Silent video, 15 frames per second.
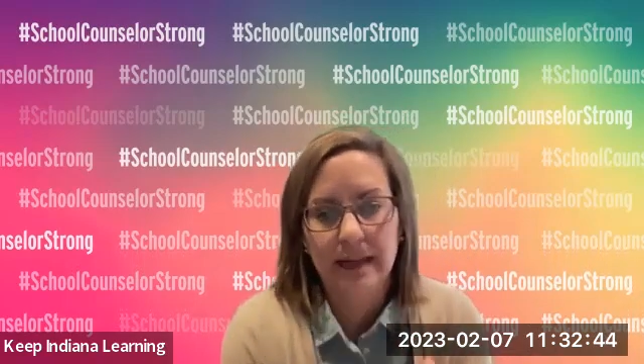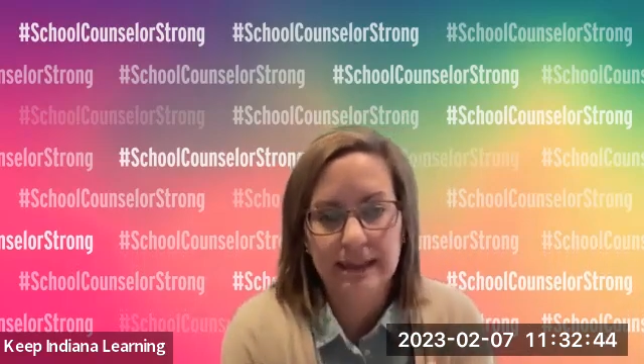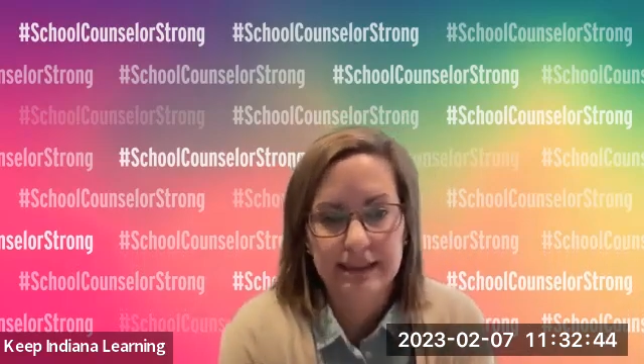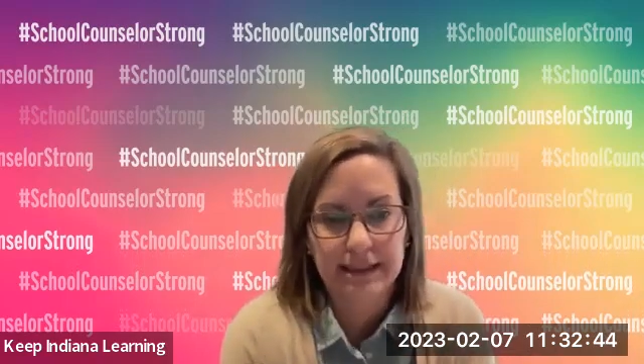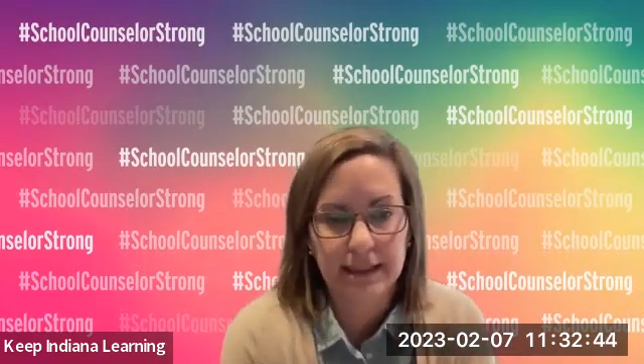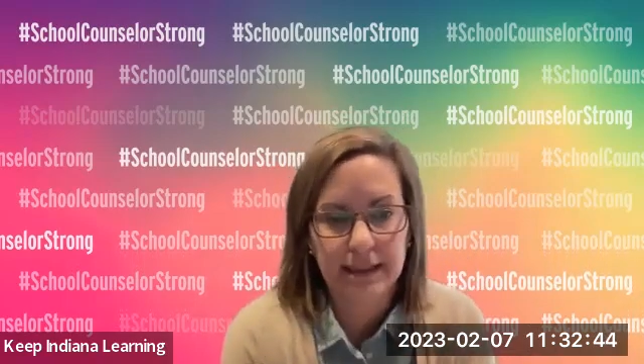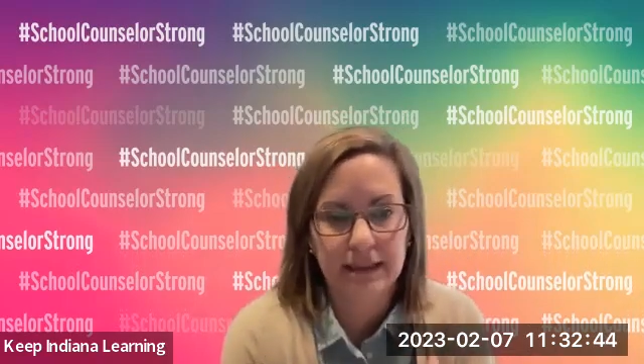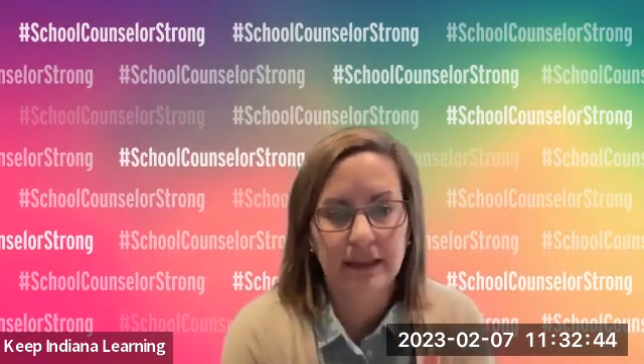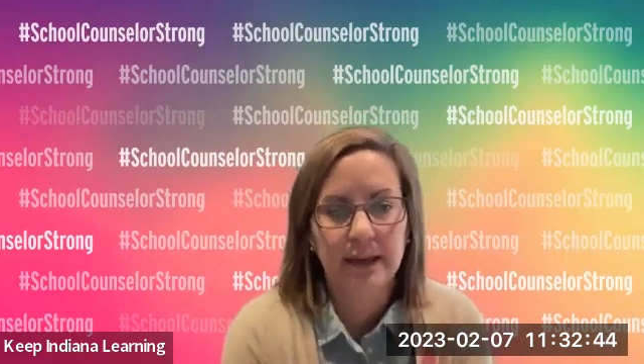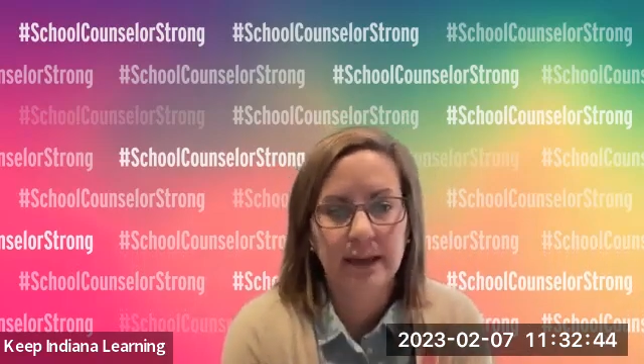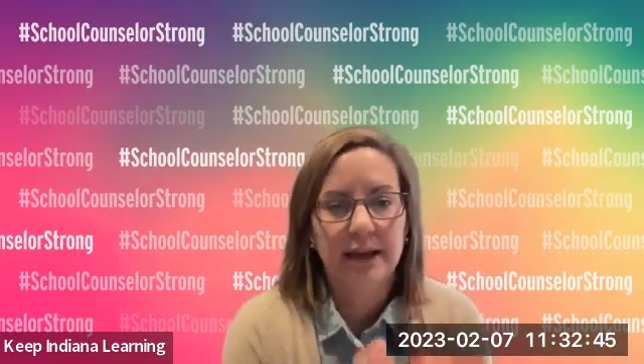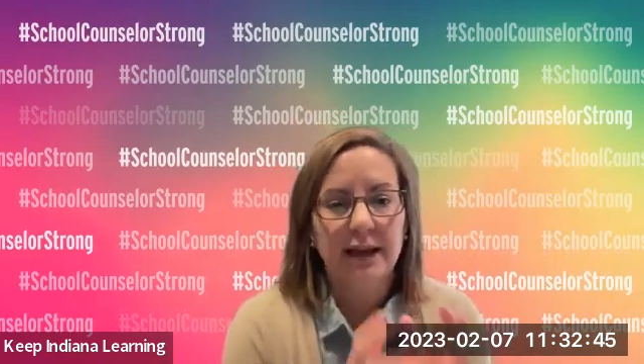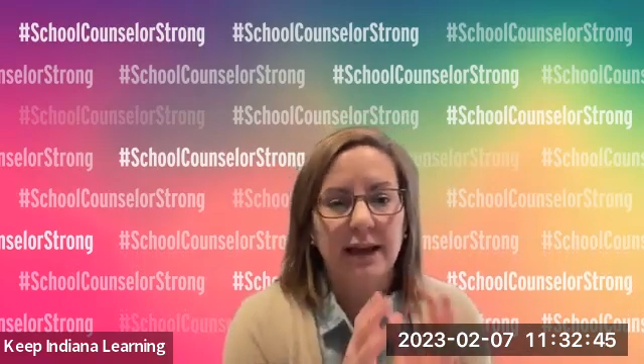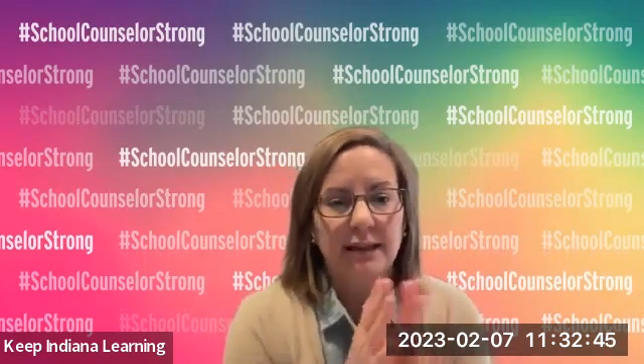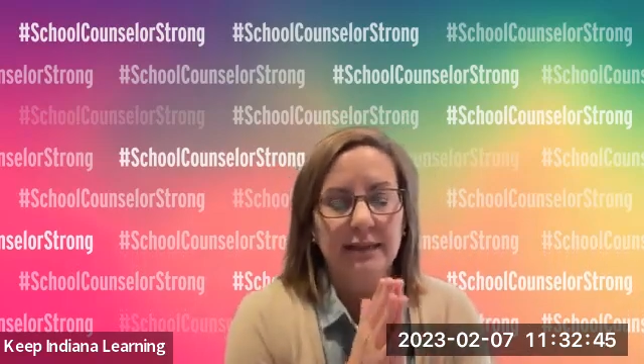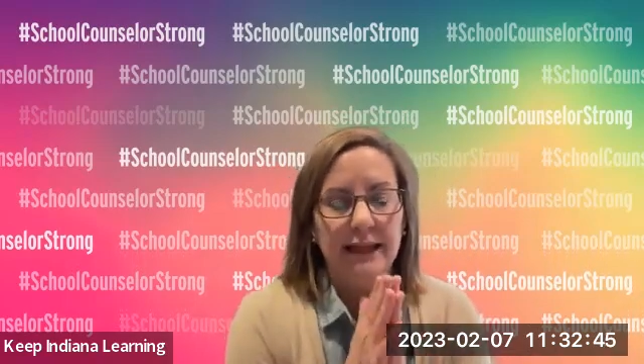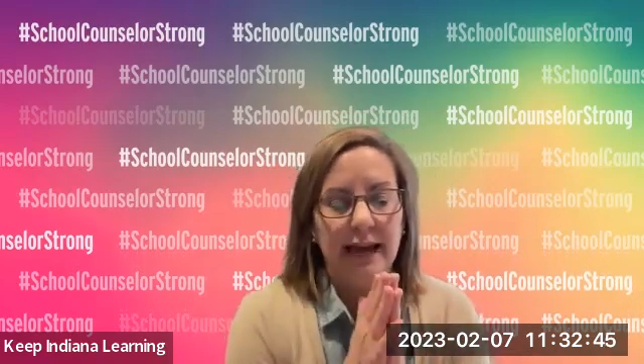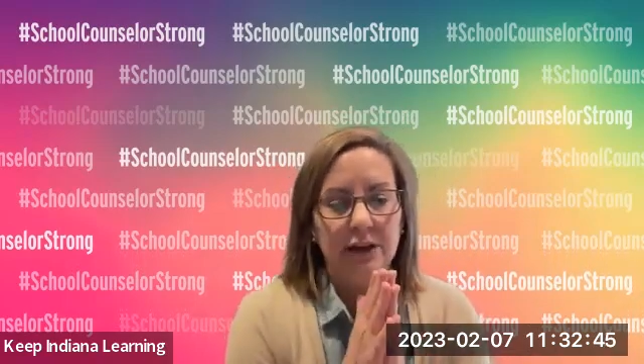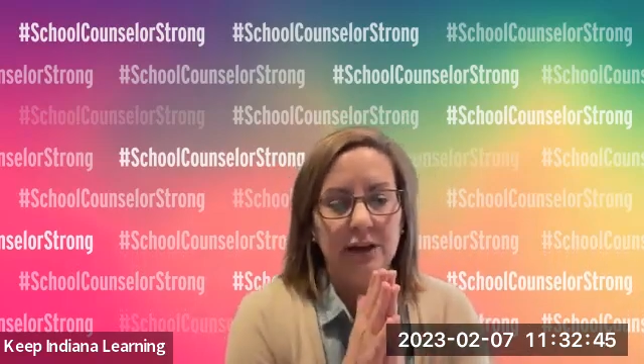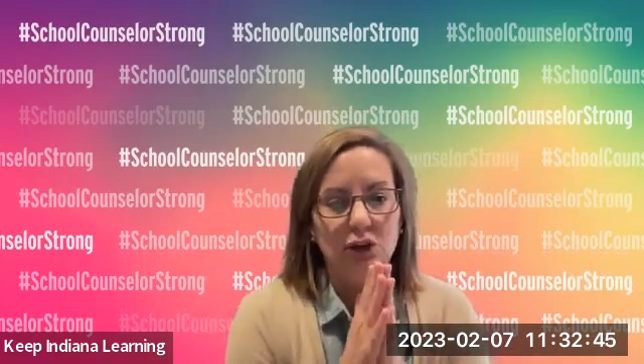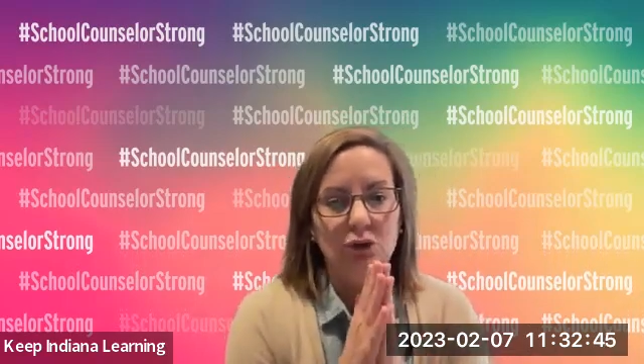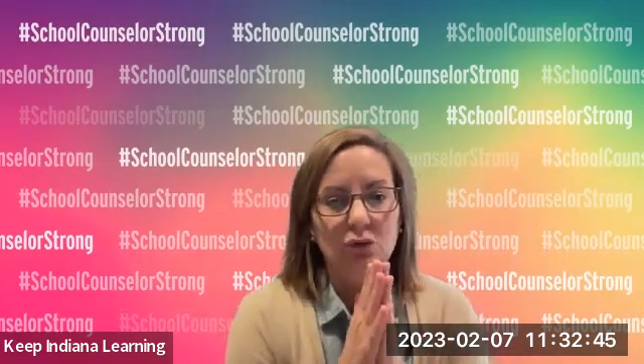lesson
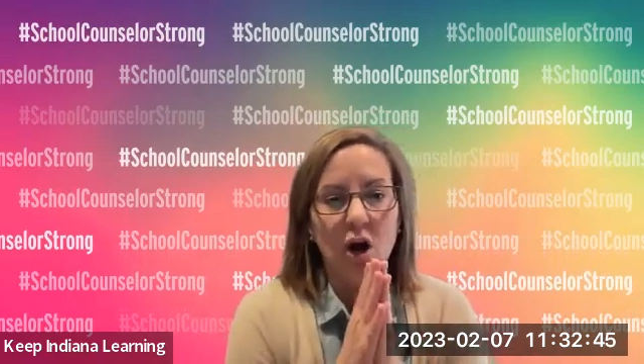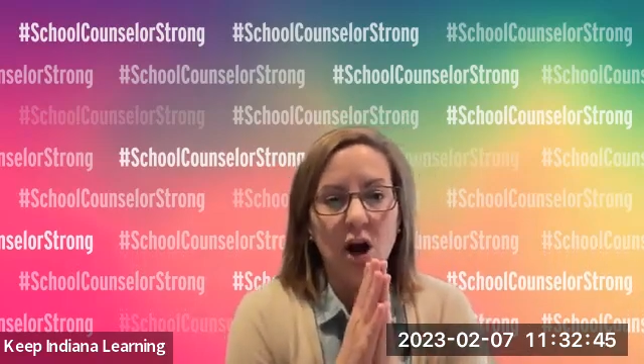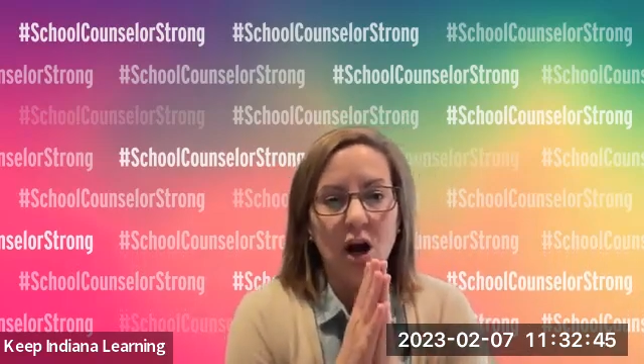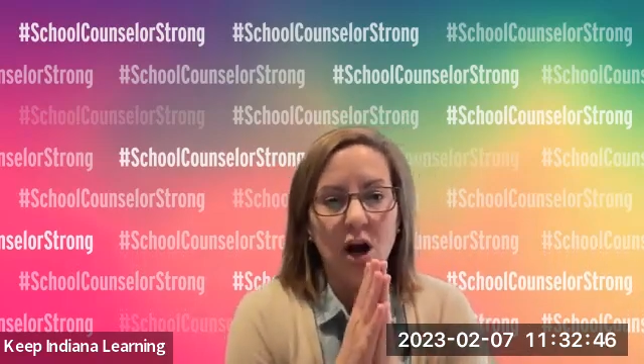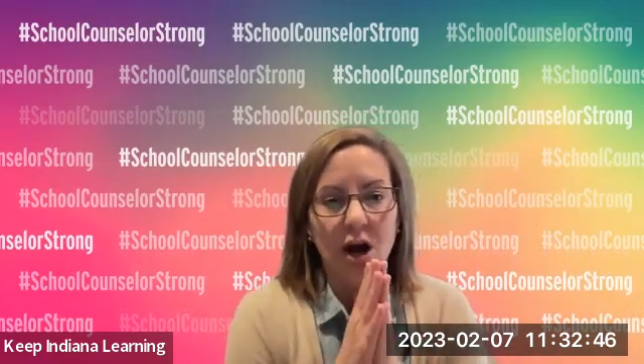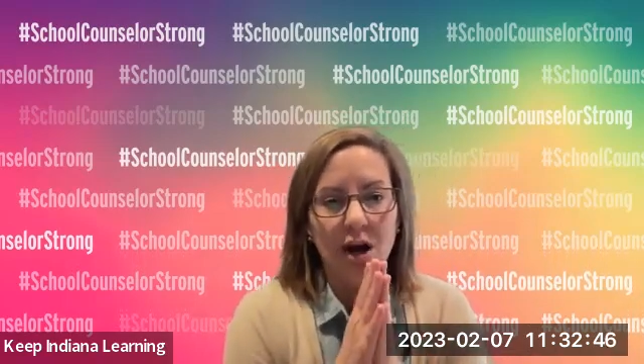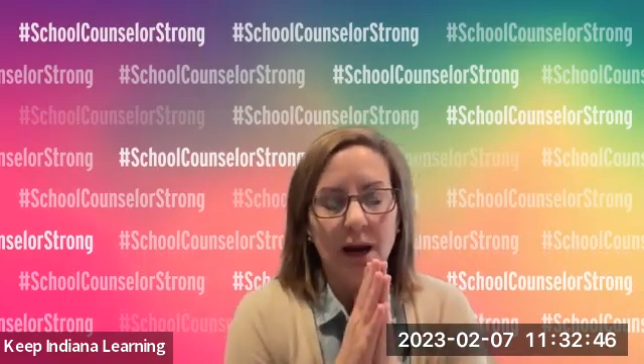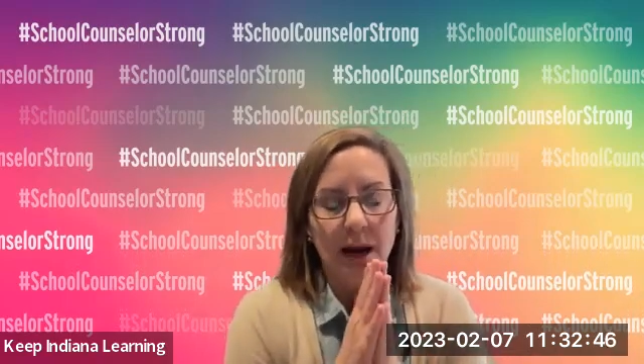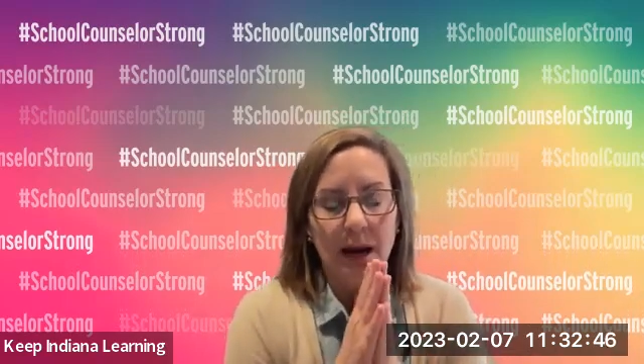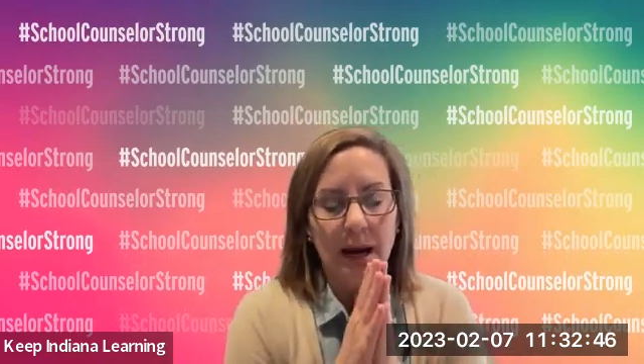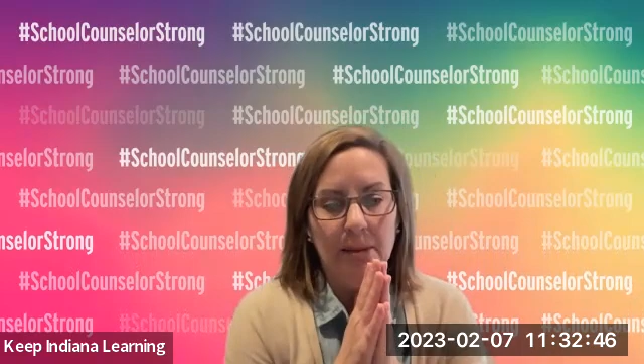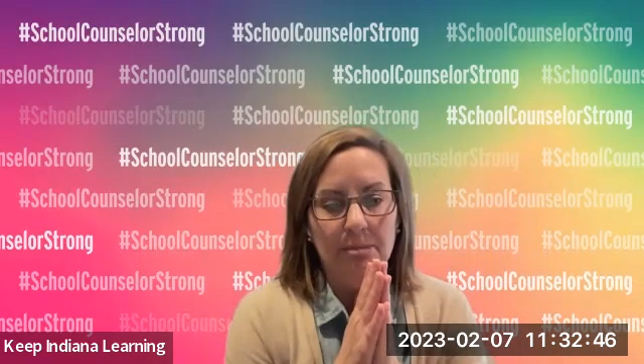that you are